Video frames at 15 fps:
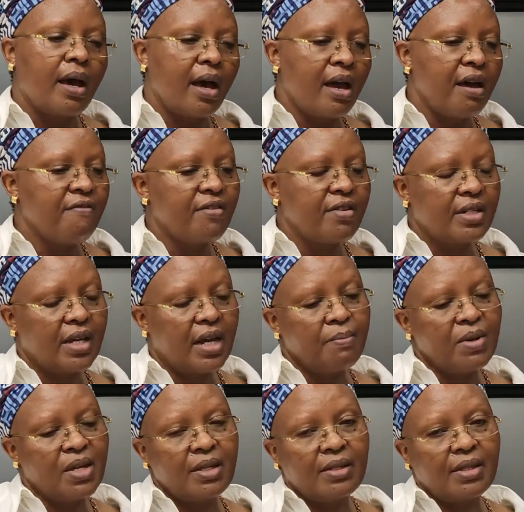every
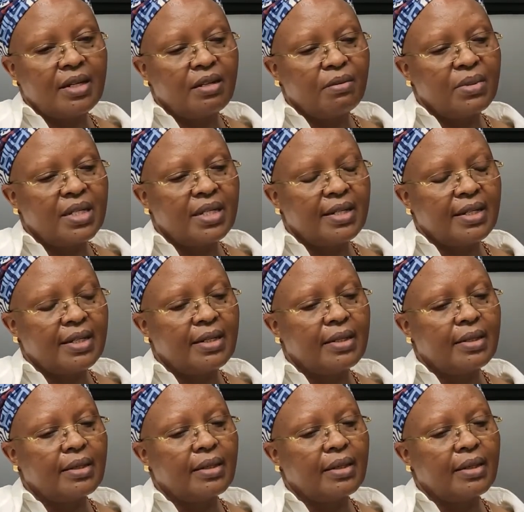time he is admitted.